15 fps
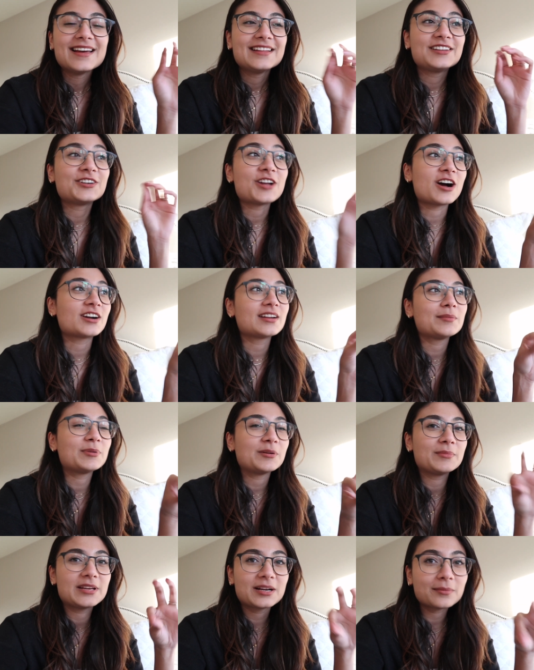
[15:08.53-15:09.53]
They're not going to
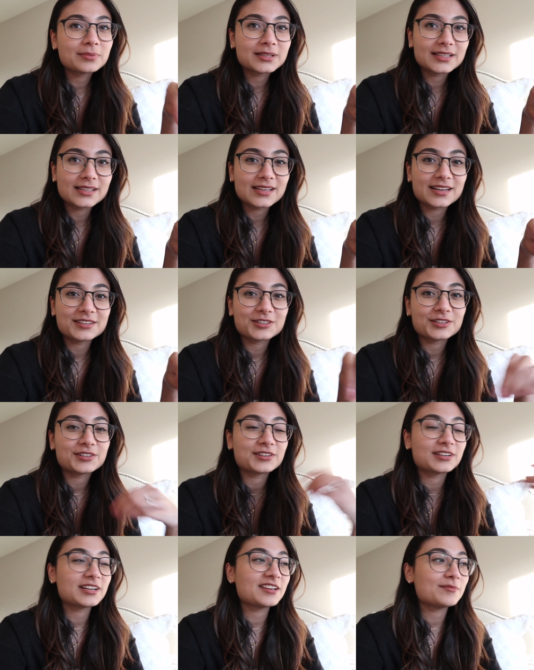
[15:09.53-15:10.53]
put me completely under.
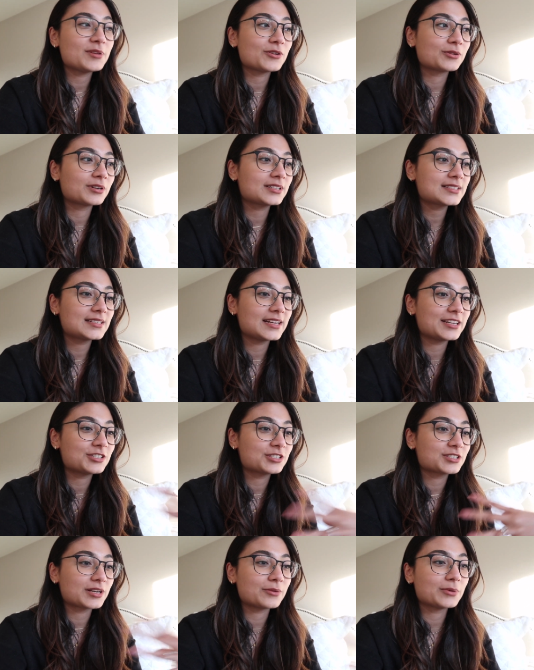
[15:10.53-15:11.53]
They're going to give me oral
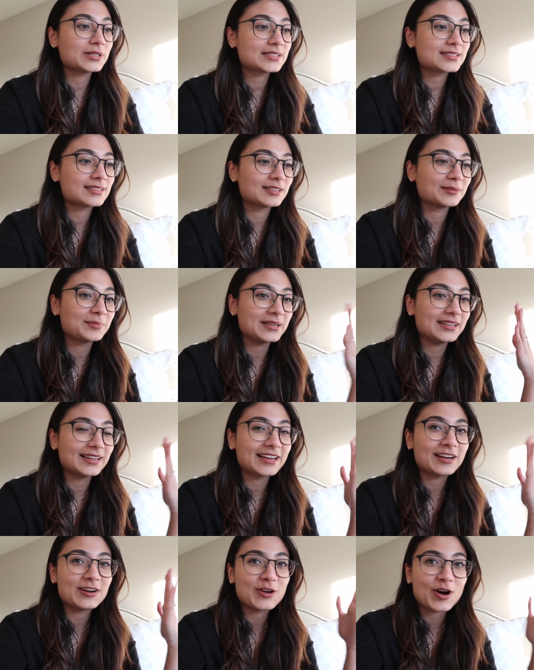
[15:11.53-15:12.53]
sedation, so I will still be
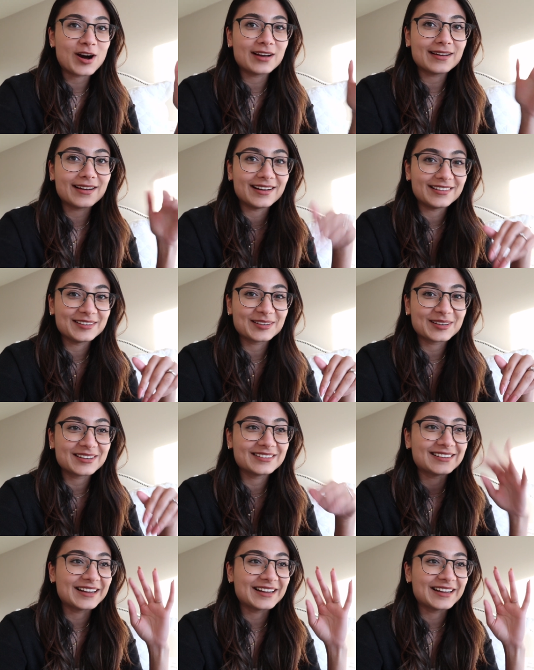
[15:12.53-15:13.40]
like not under.